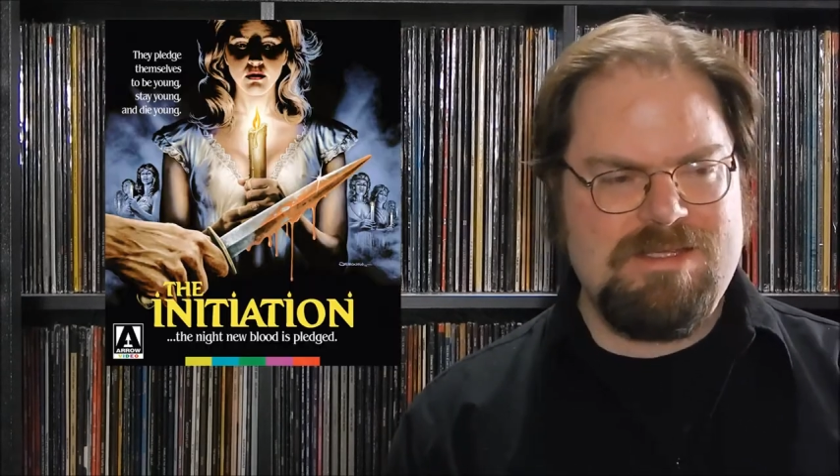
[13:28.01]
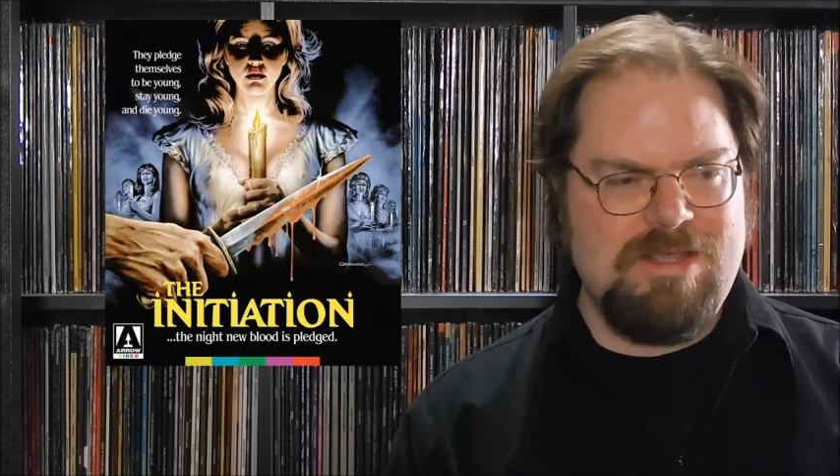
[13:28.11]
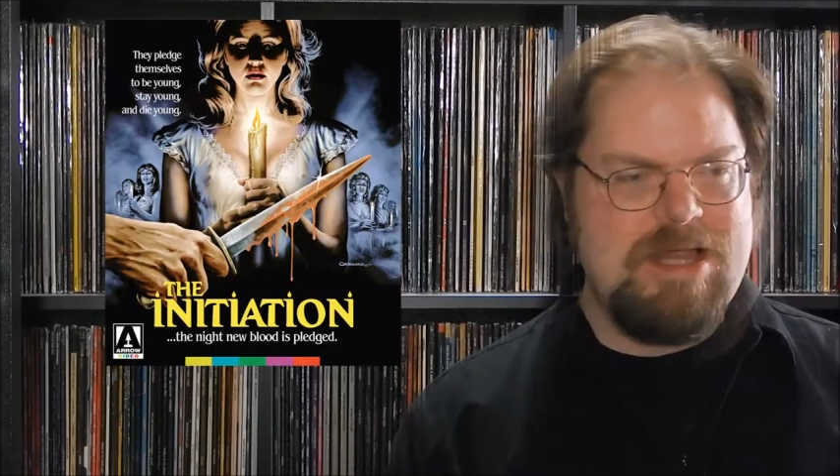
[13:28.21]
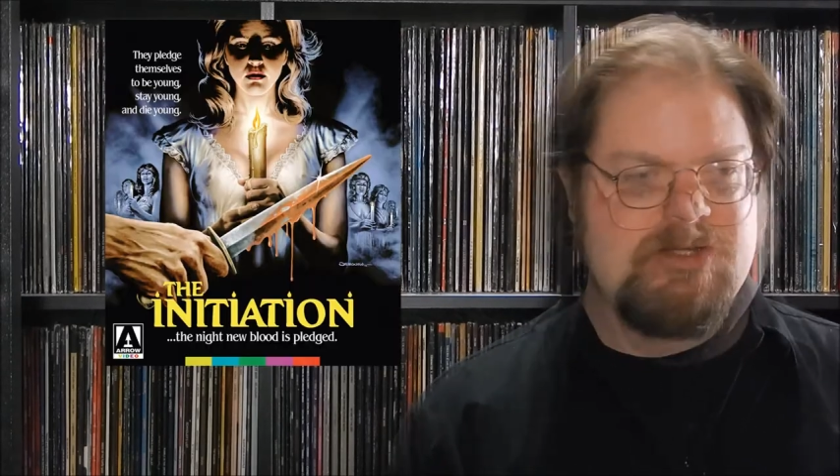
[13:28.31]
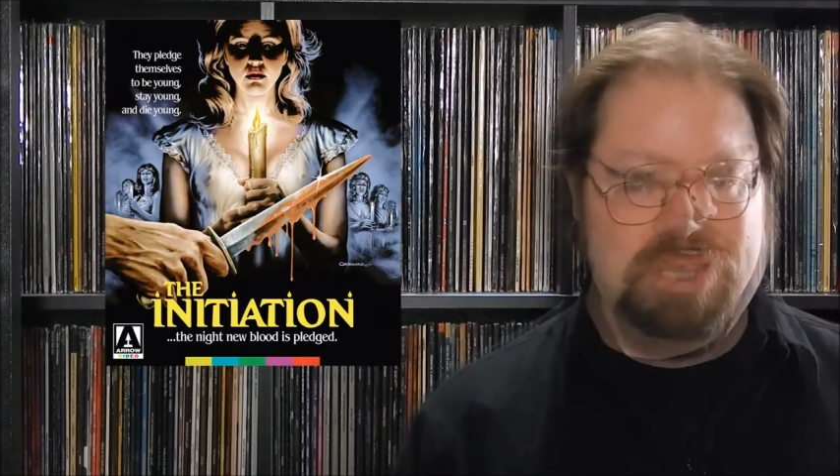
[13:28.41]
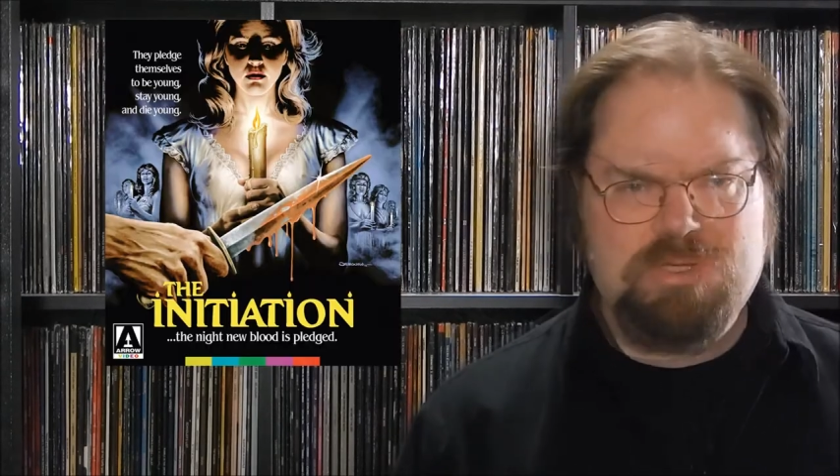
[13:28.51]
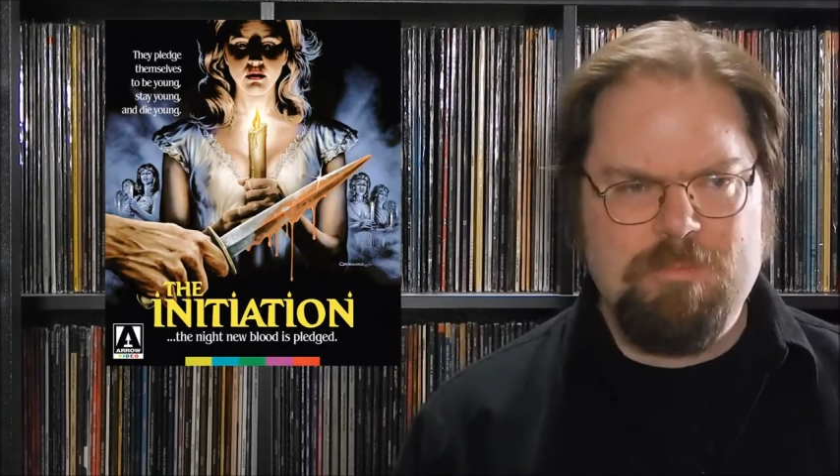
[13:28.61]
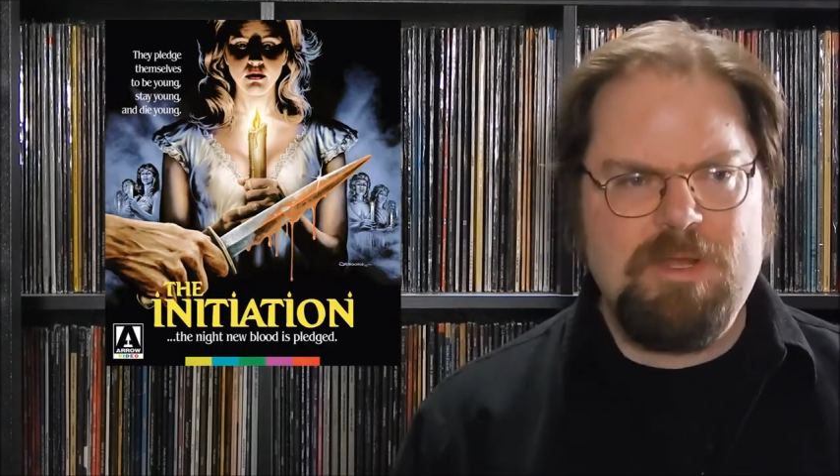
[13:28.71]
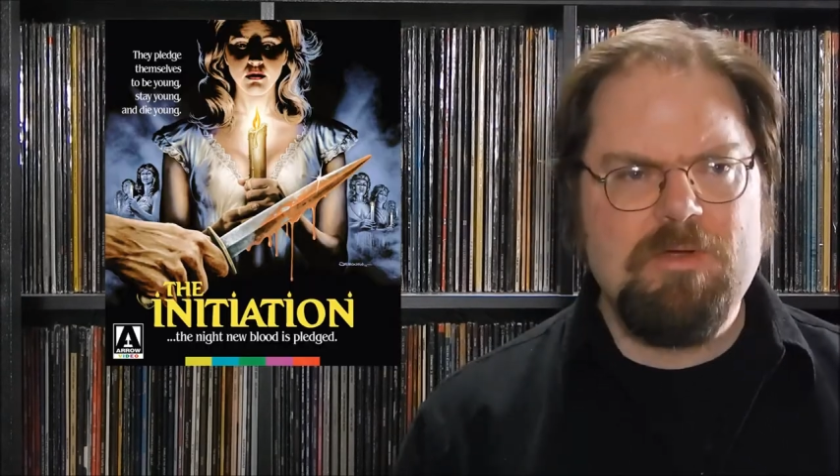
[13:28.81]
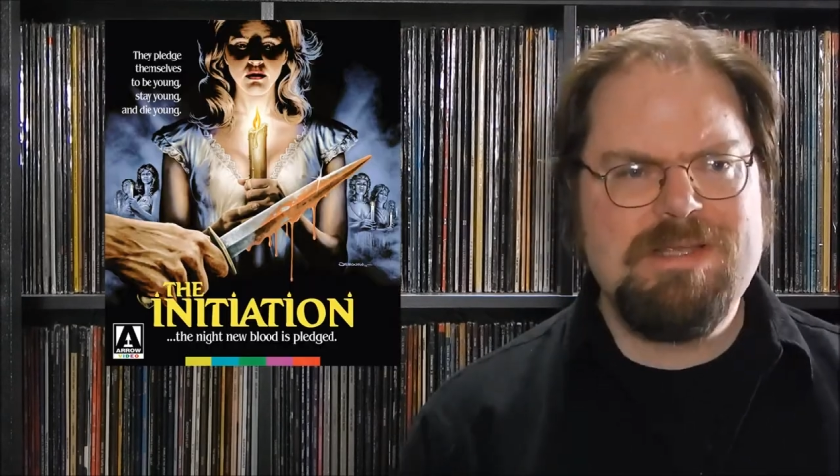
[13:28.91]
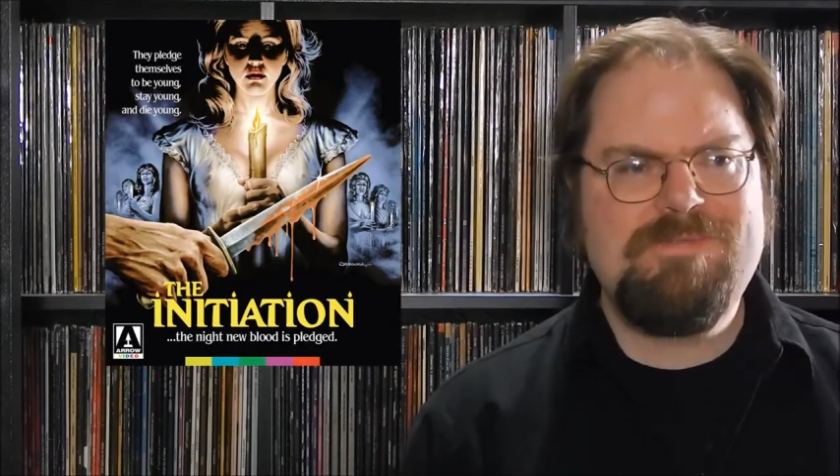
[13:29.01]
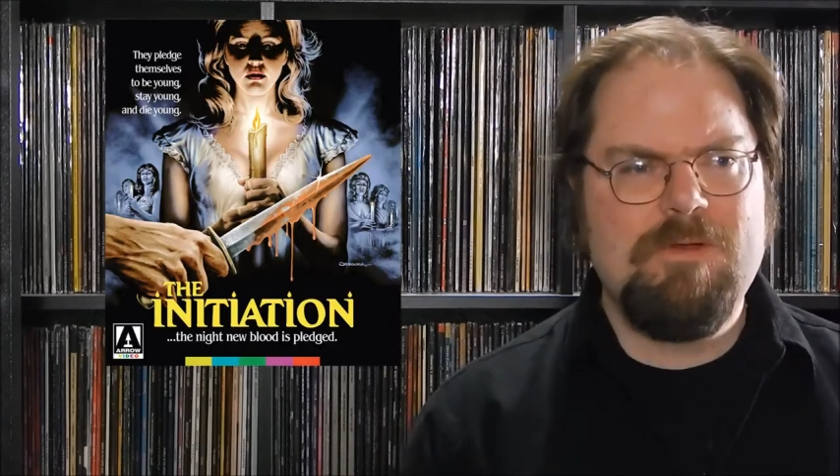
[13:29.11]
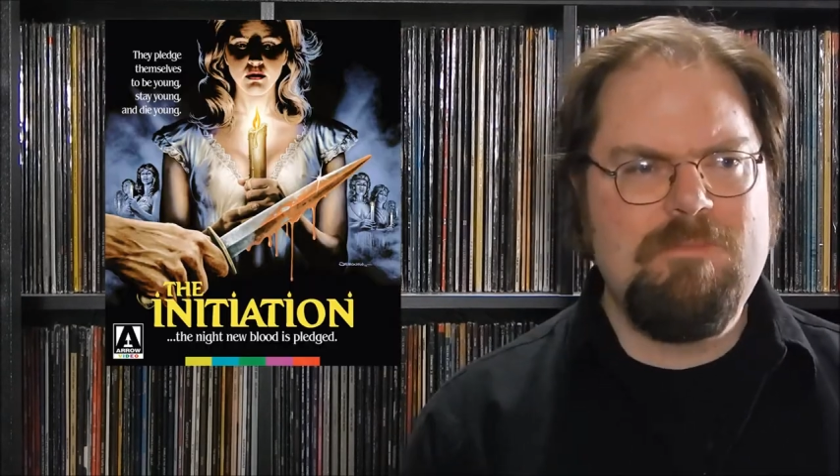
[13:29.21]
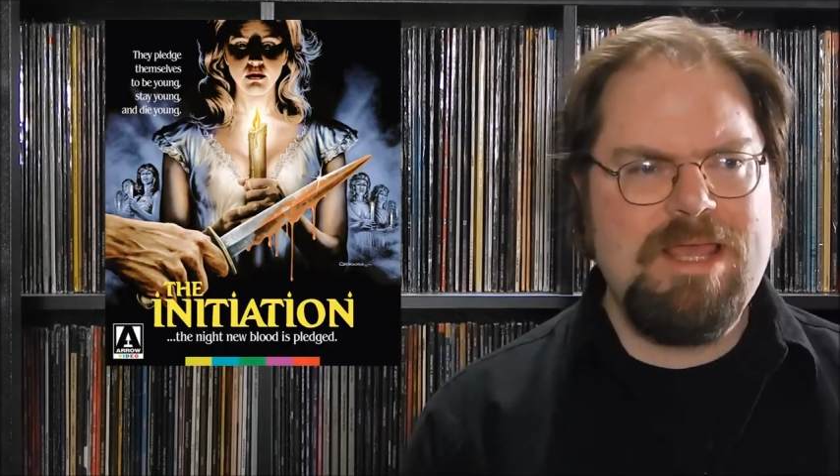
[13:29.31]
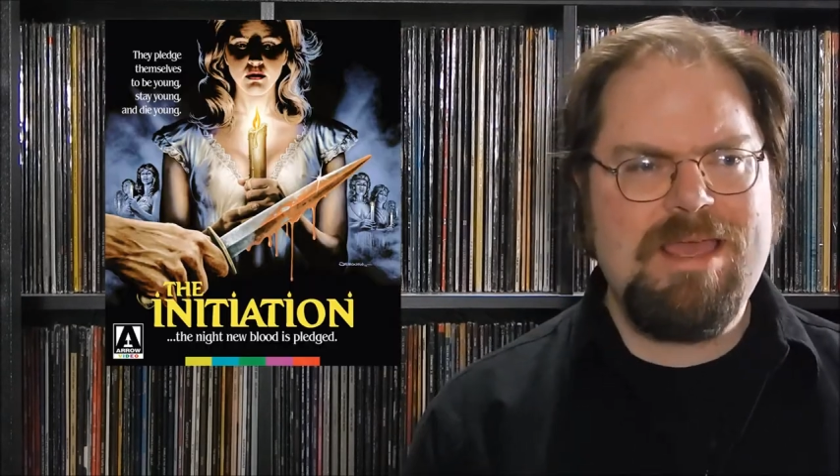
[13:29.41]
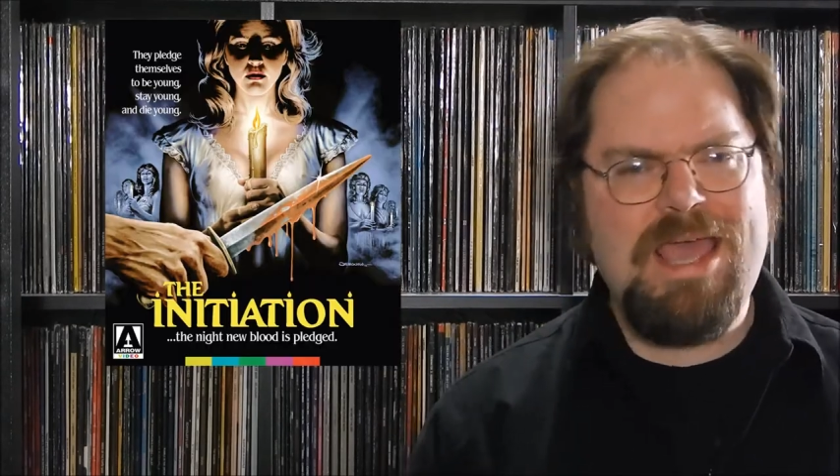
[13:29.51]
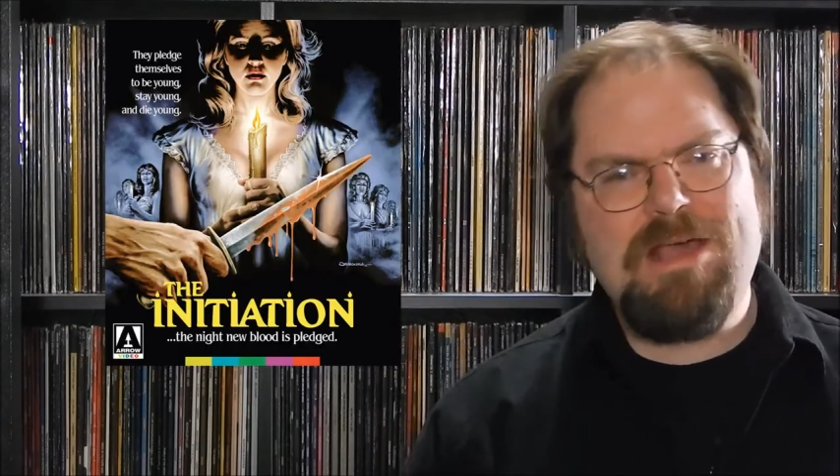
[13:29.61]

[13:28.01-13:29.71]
slasher purists for being